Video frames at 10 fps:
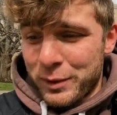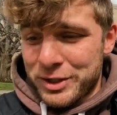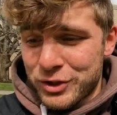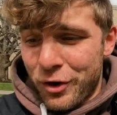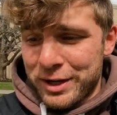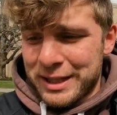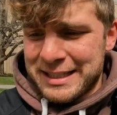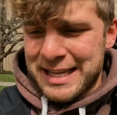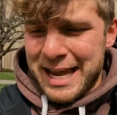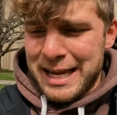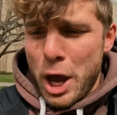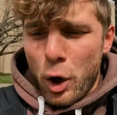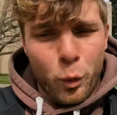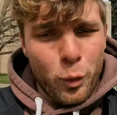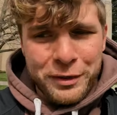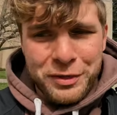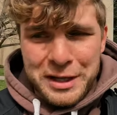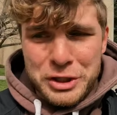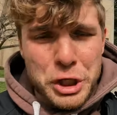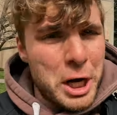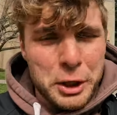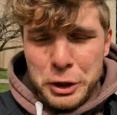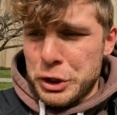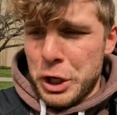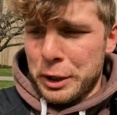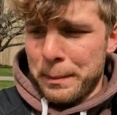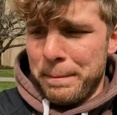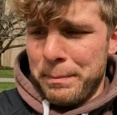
but we start in the day with a Shiny Kartana,